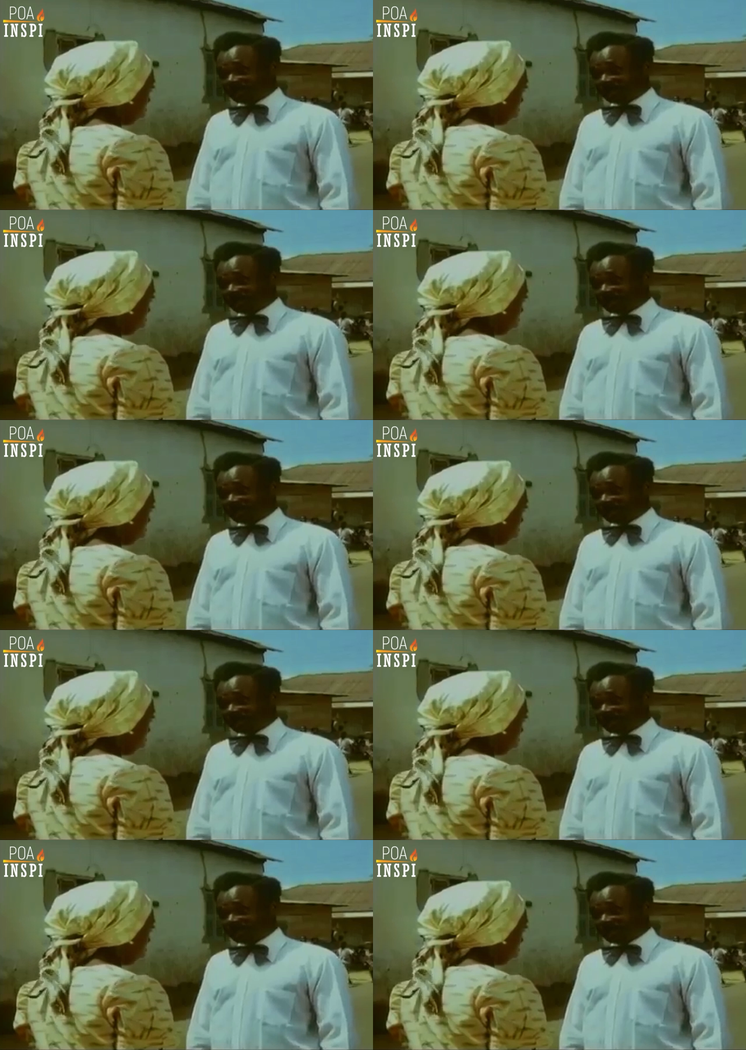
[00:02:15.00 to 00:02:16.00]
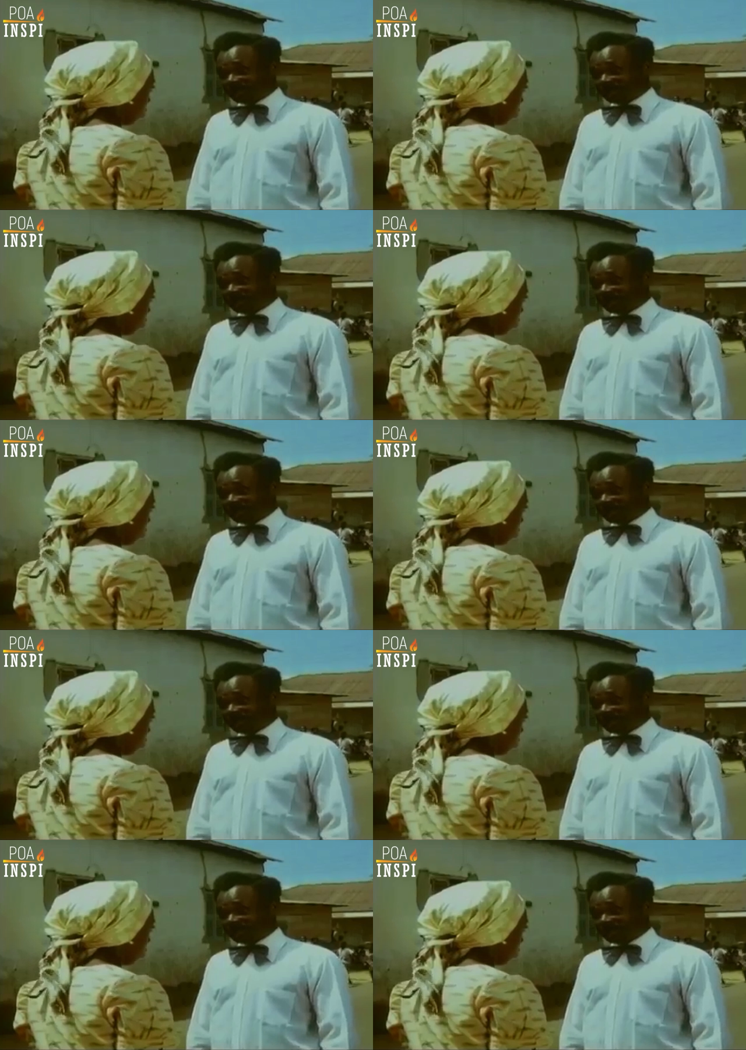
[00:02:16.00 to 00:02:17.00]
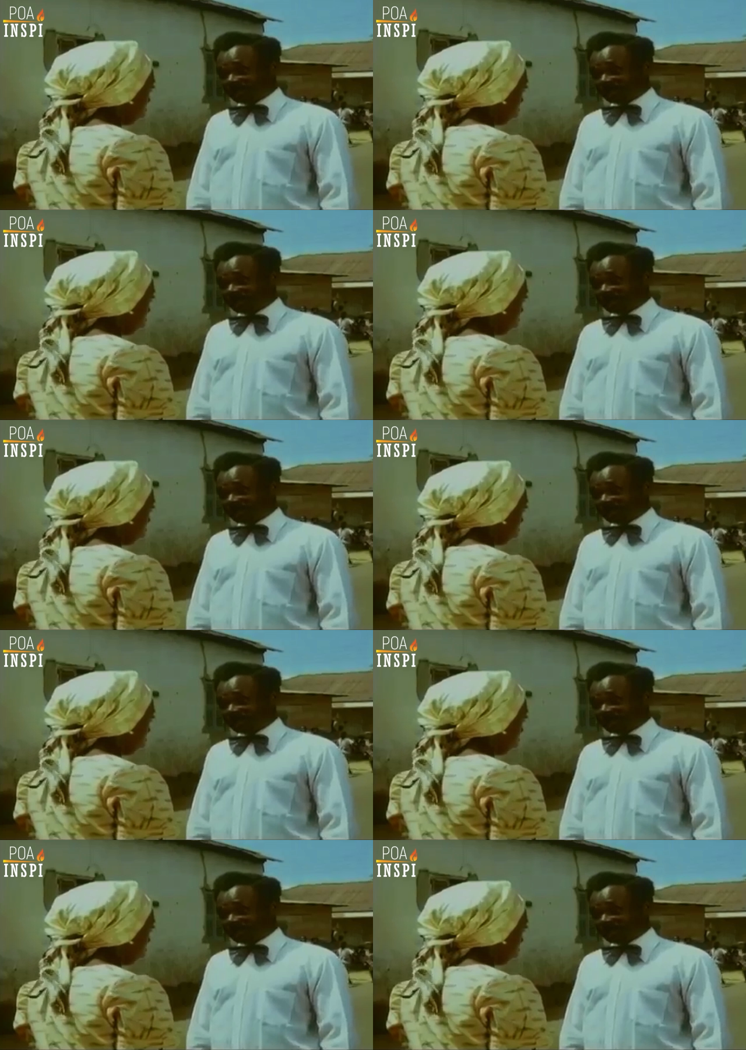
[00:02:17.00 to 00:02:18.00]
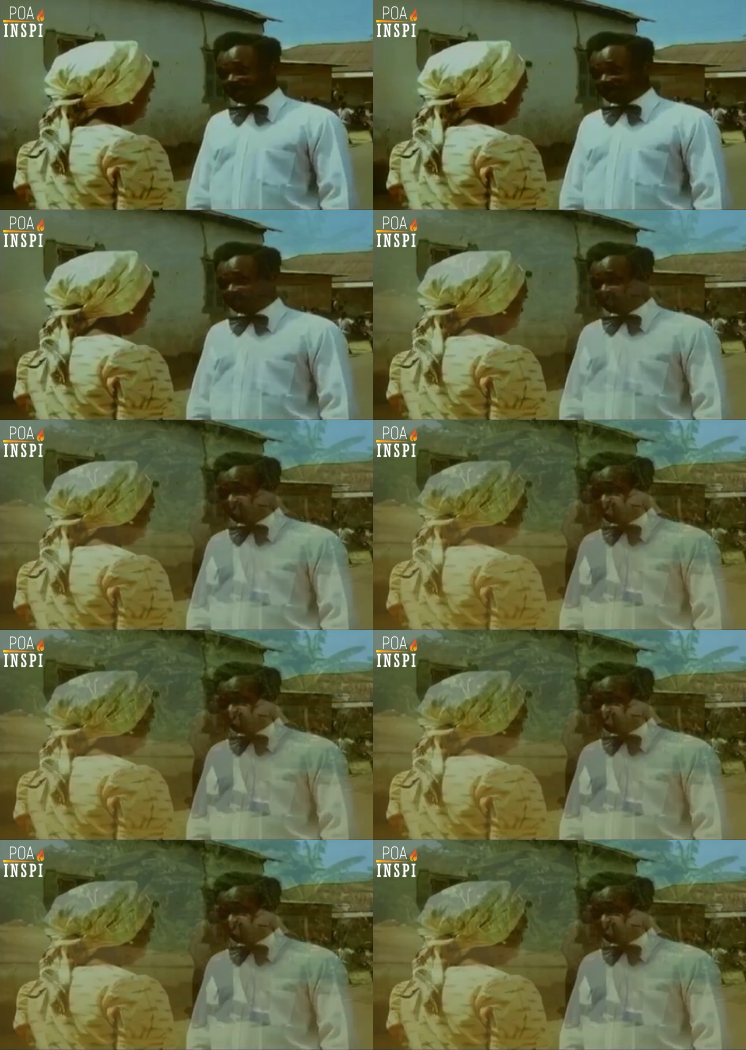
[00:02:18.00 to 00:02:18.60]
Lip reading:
Nobody's mouth can be seen.